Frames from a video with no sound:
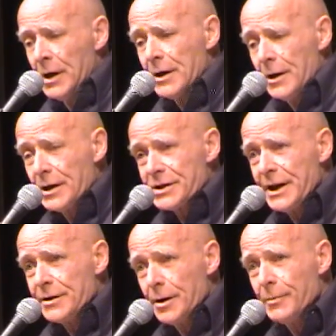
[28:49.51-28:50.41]
And Clark
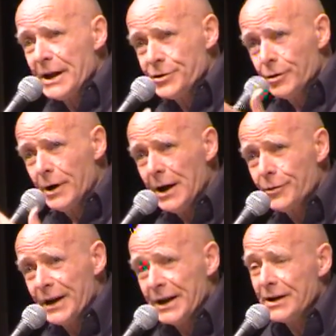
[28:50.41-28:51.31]
said to him, that's your
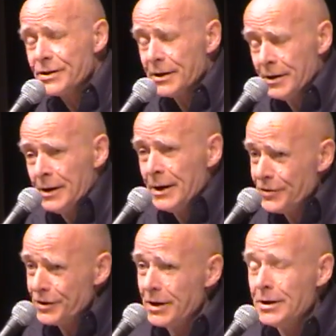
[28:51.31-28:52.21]
handwriting,
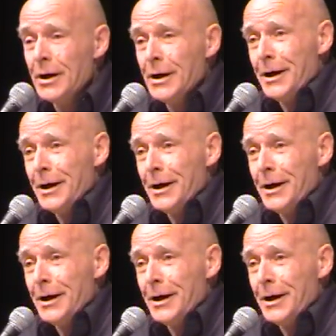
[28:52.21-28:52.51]
isn't it?